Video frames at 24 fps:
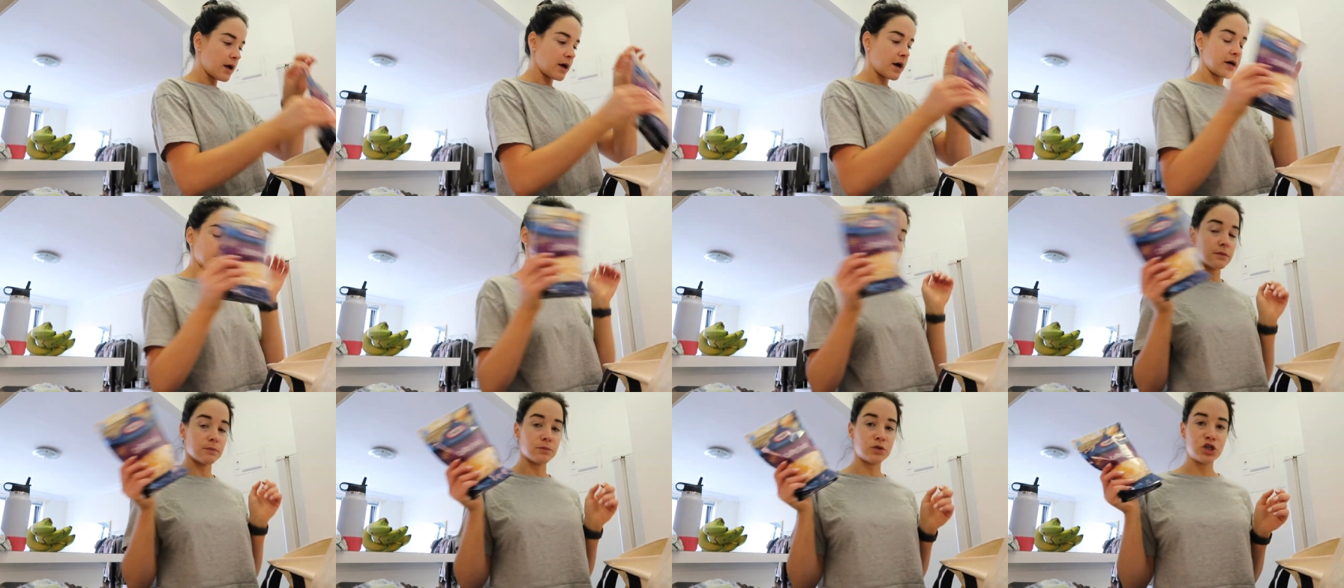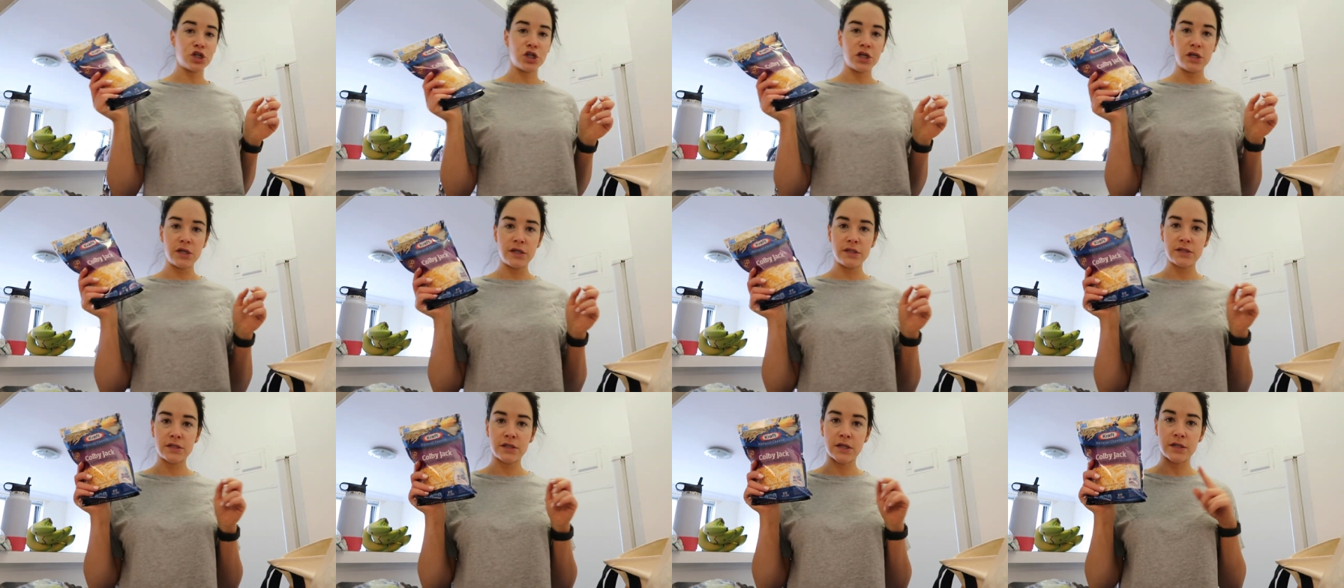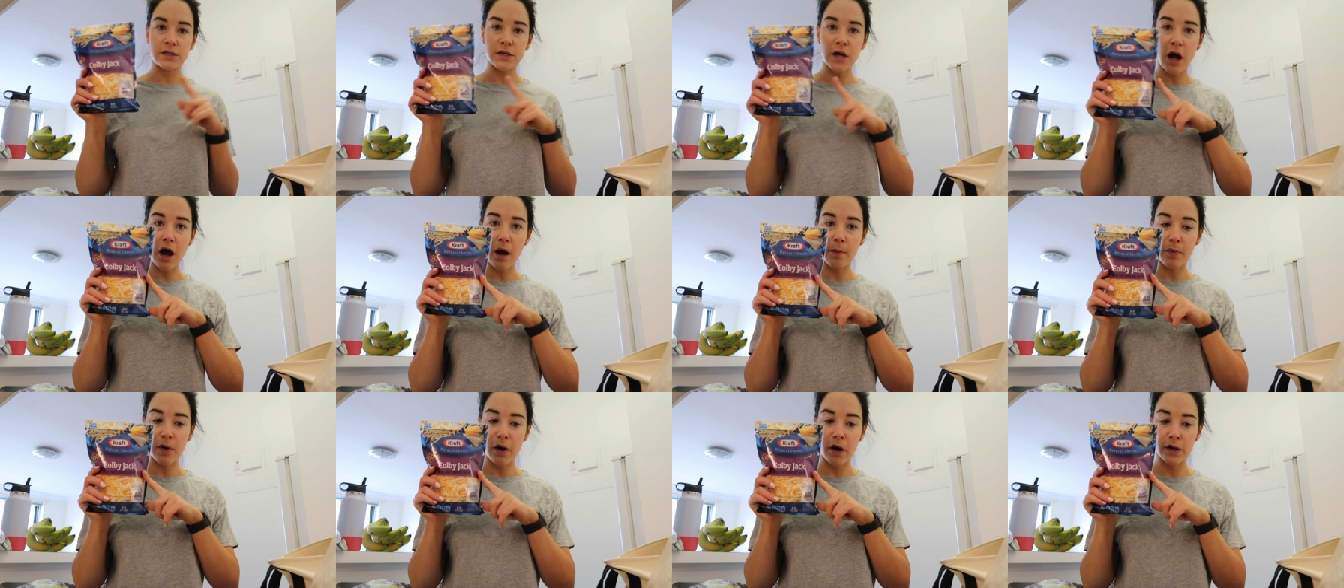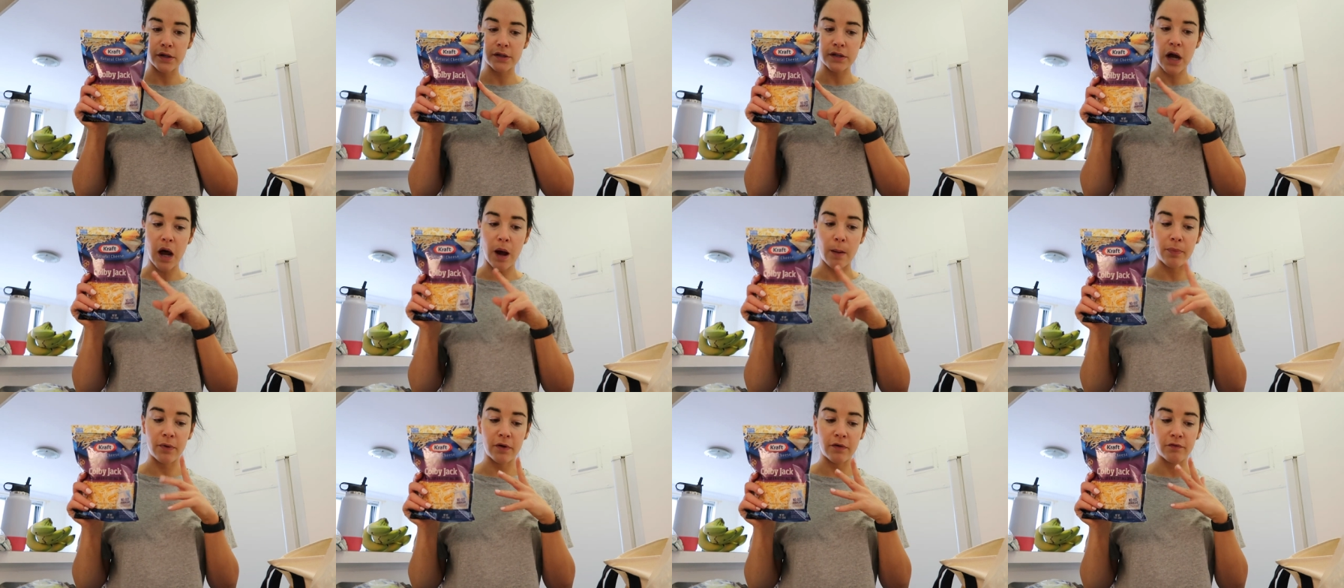got some cheese to top on
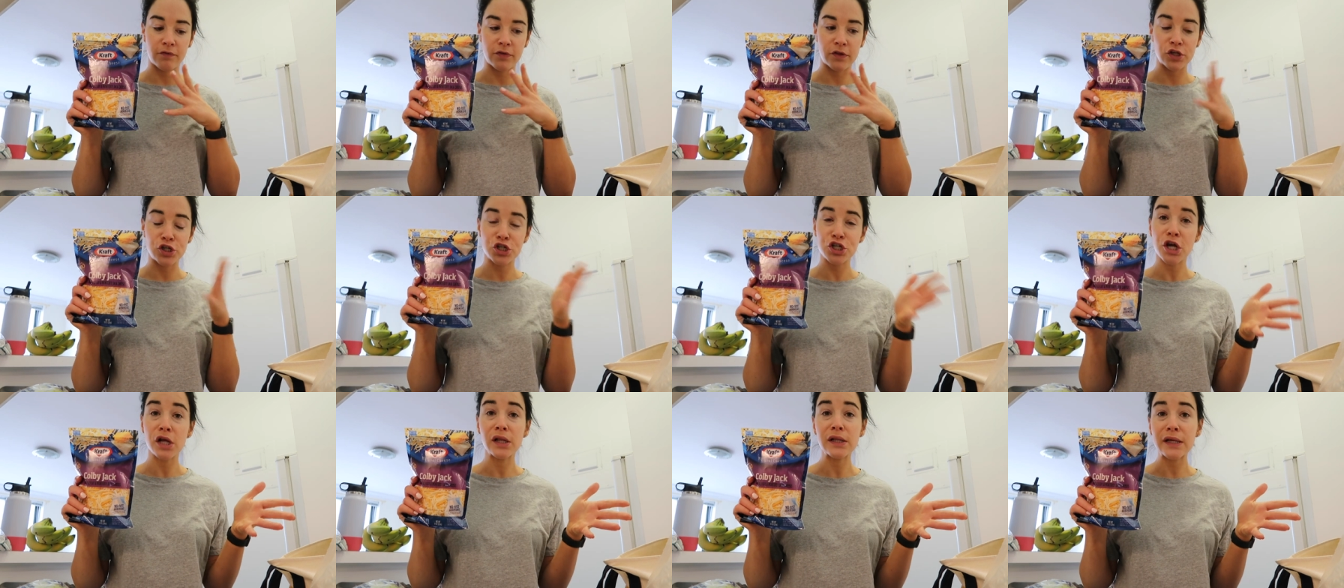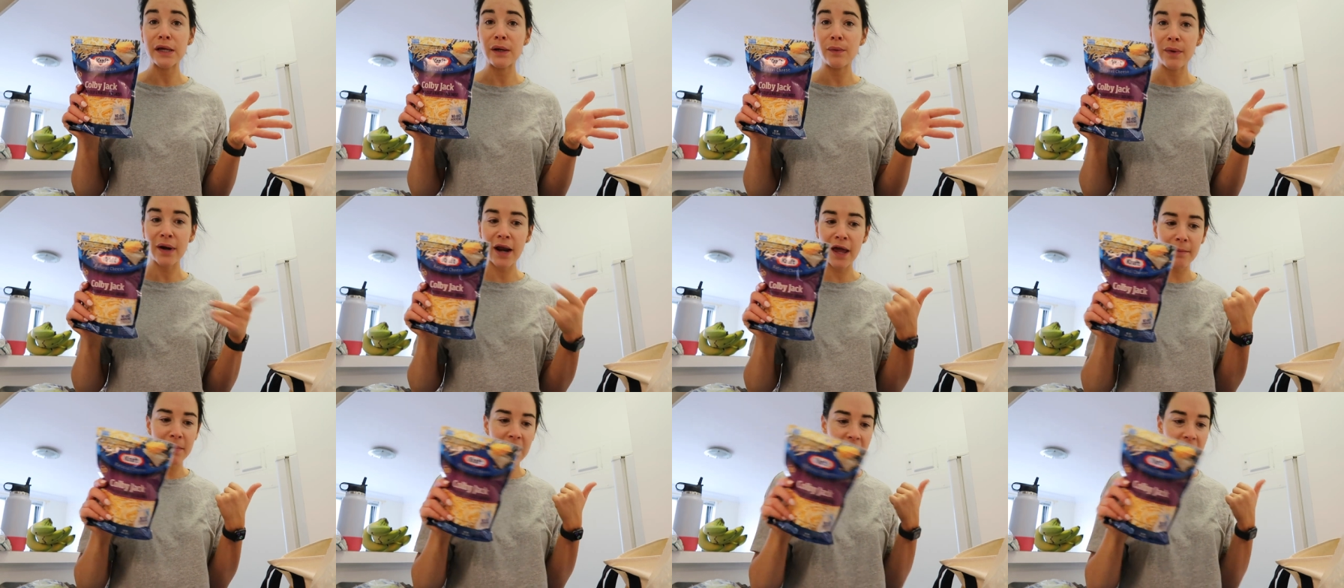top of the chili when I